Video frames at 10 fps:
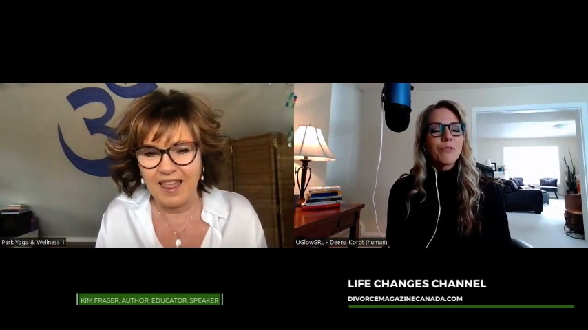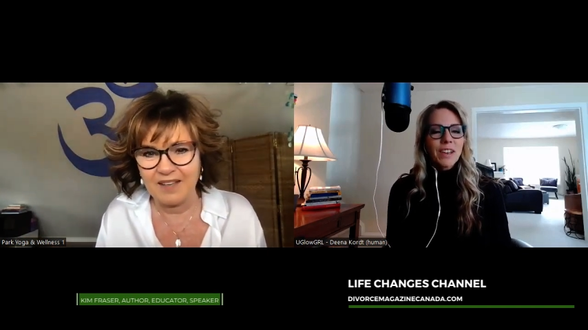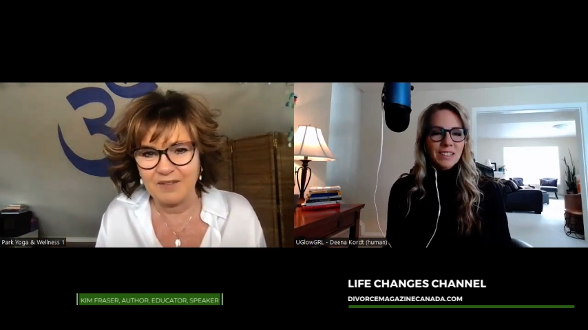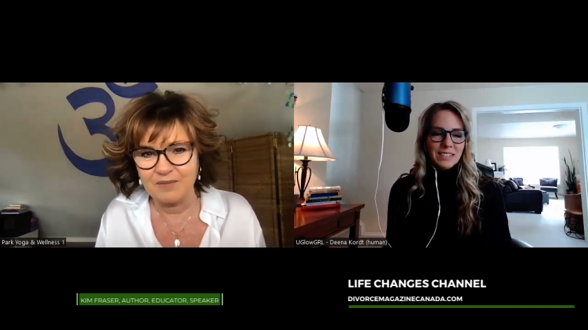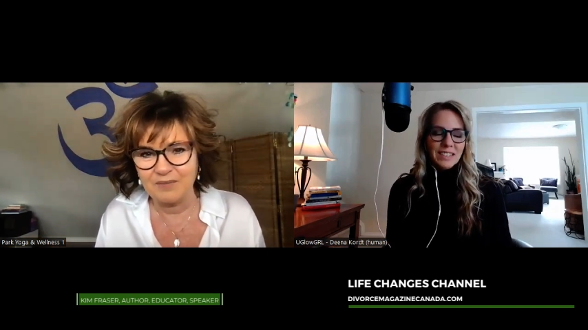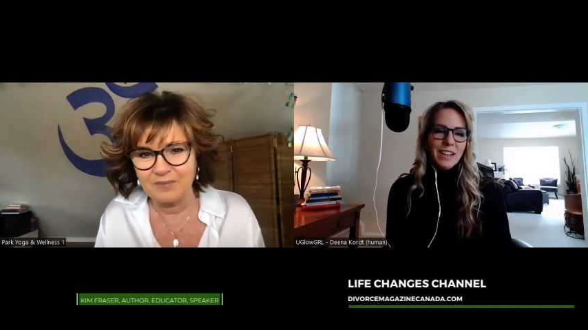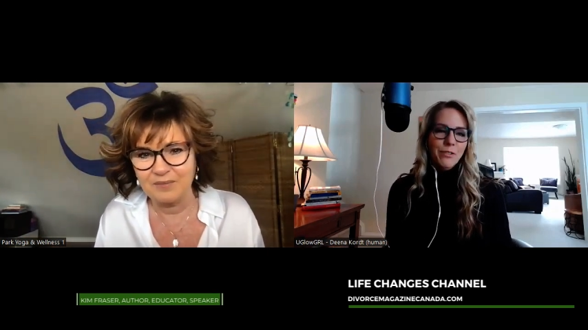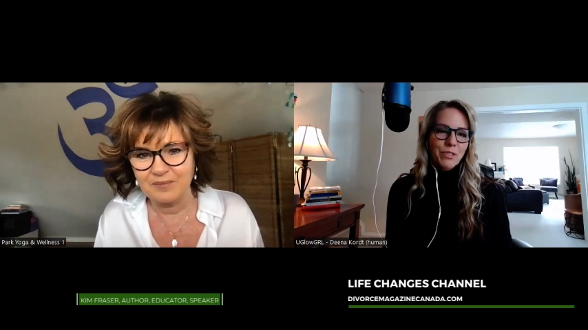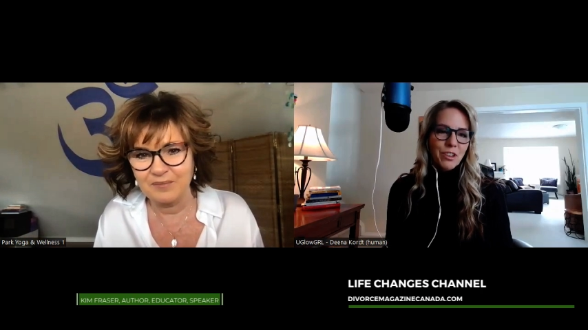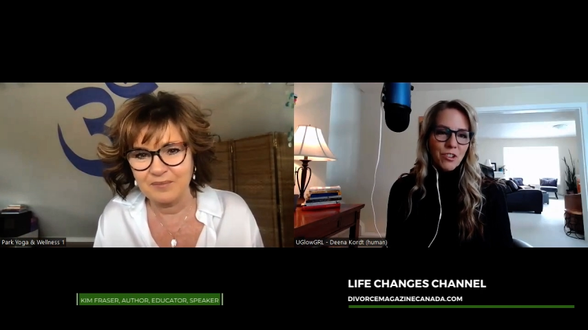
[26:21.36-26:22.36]
Speaker 1: face
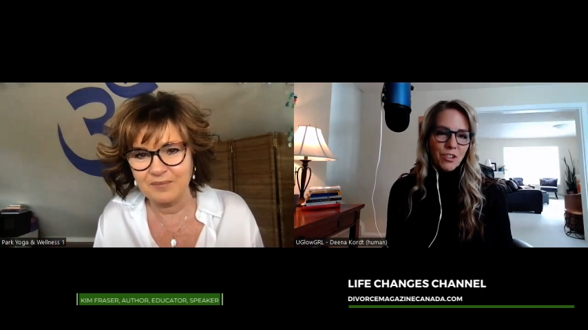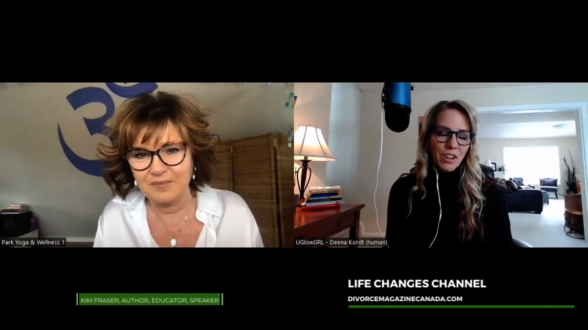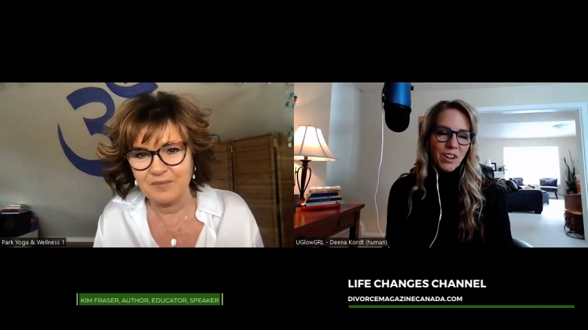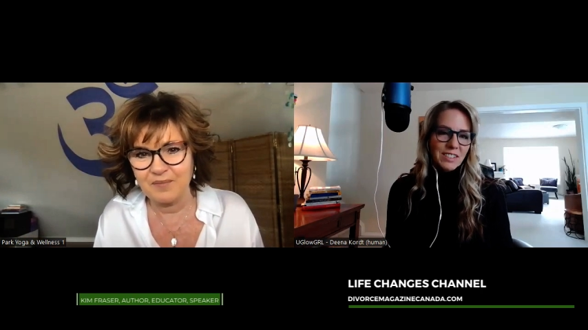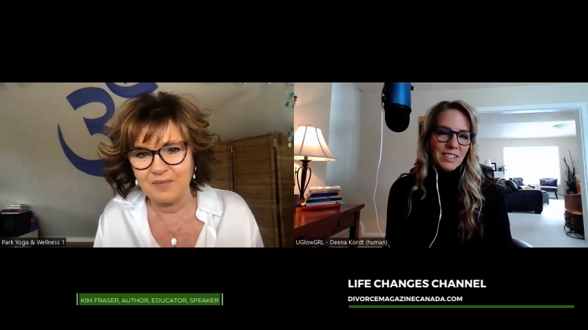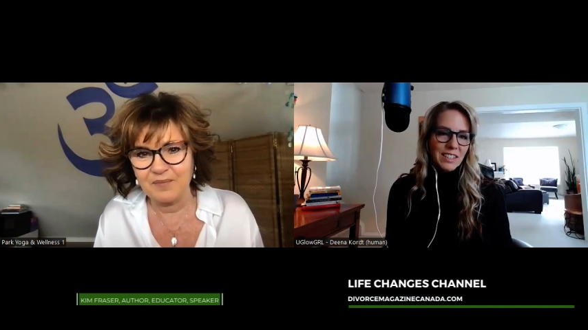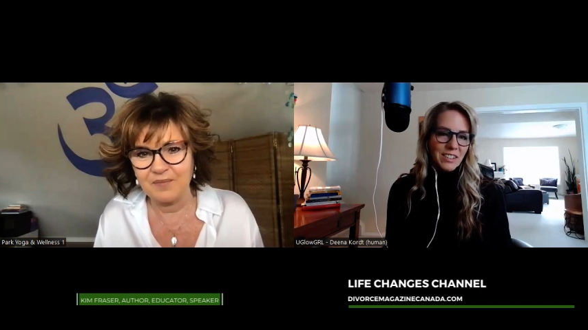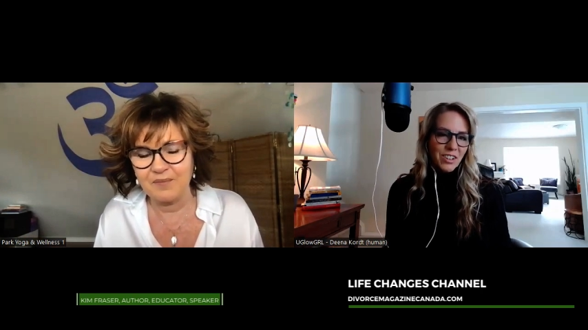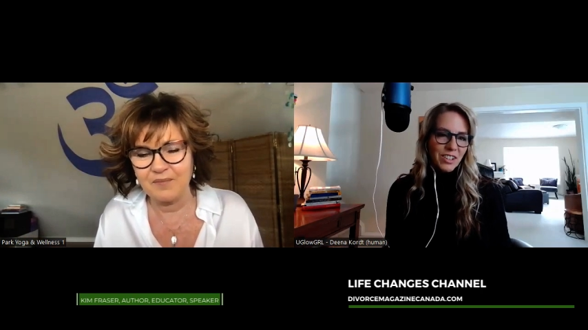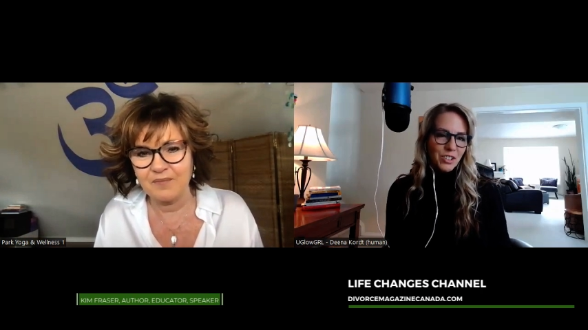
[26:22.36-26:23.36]
life with curiosity
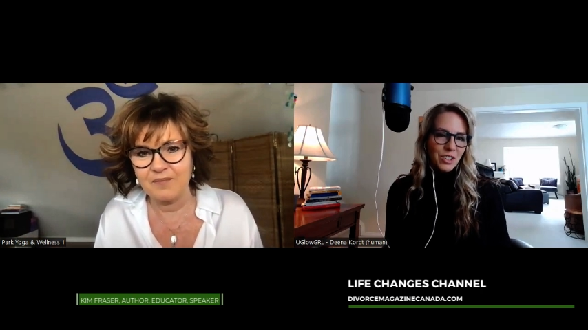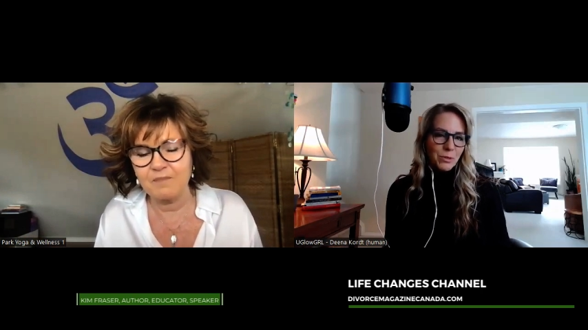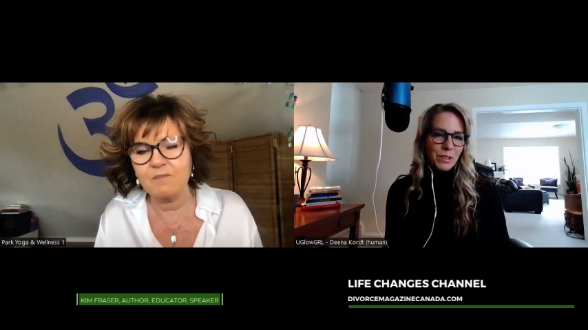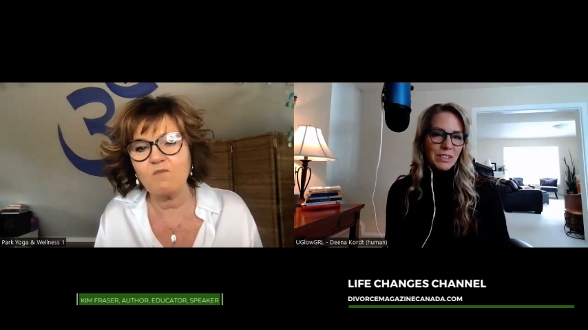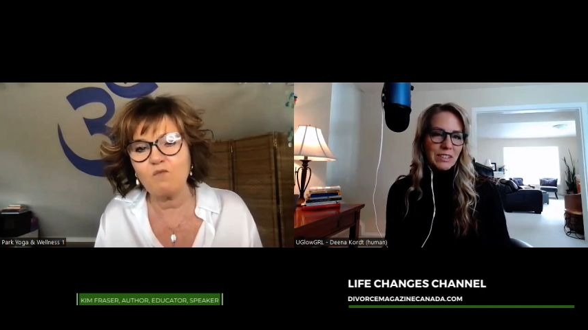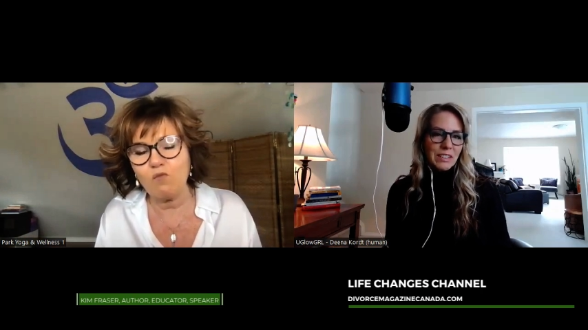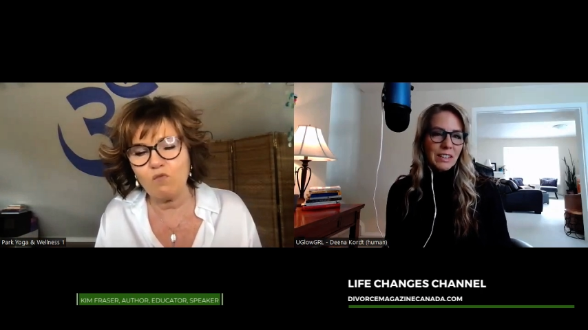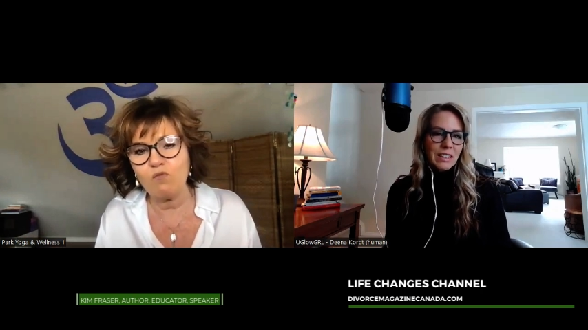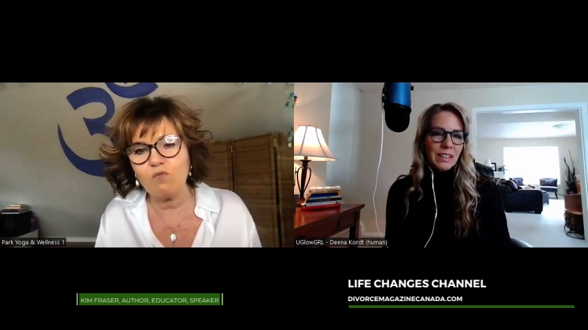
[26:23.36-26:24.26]
and not judgment.